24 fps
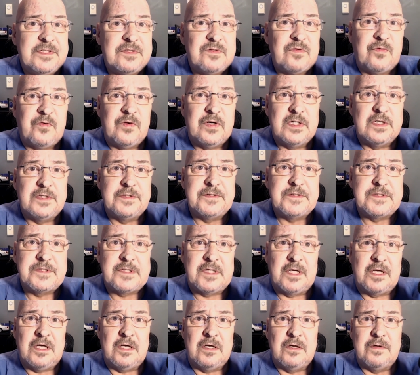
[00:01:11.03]
failed to
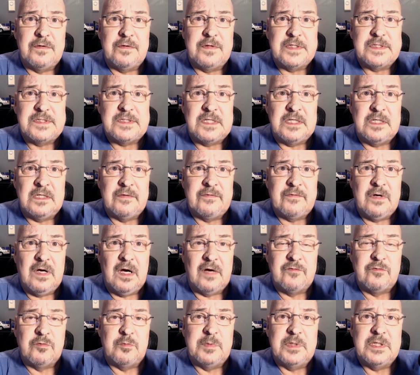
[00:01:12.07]
secure the seat of
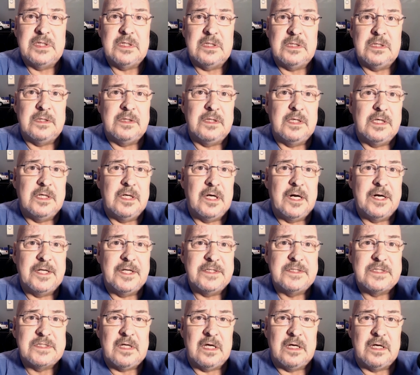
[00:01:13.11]
government in the United
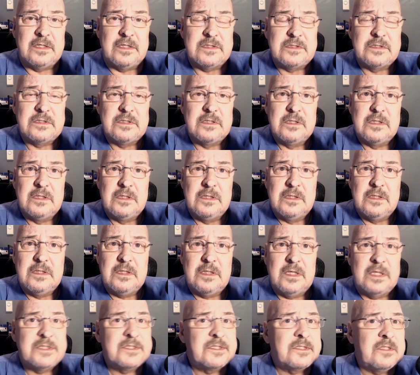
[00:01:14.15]
States.
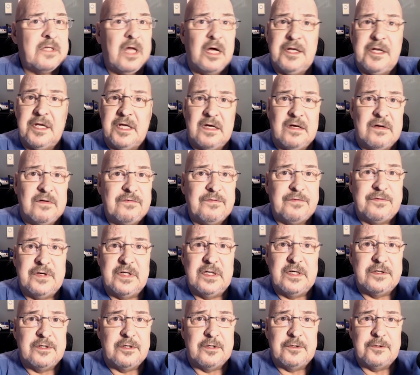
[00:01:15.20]
A stunning
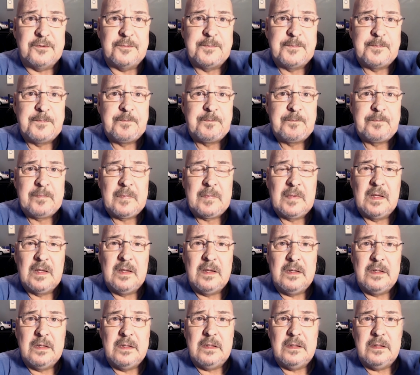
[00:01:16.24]
failure.
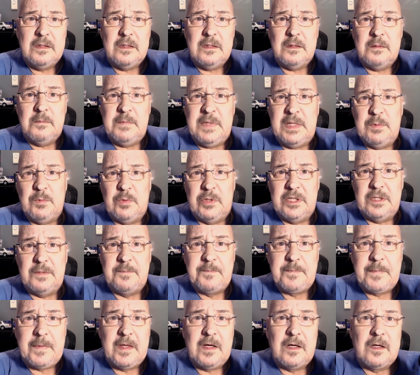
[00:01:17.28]
Meanwhile,
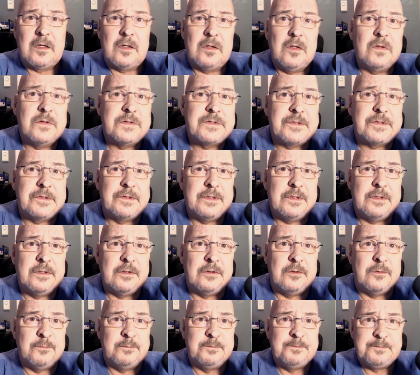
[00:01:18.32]
closer to
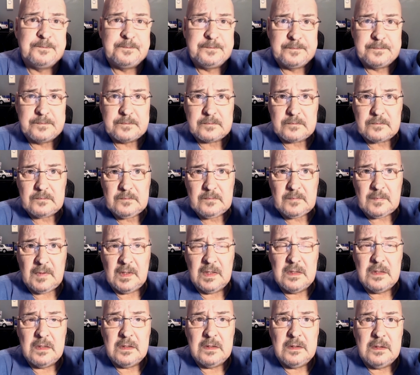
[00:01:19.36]
home,
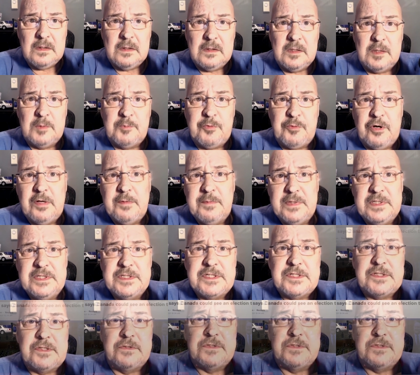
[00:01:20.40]
the Prime Minister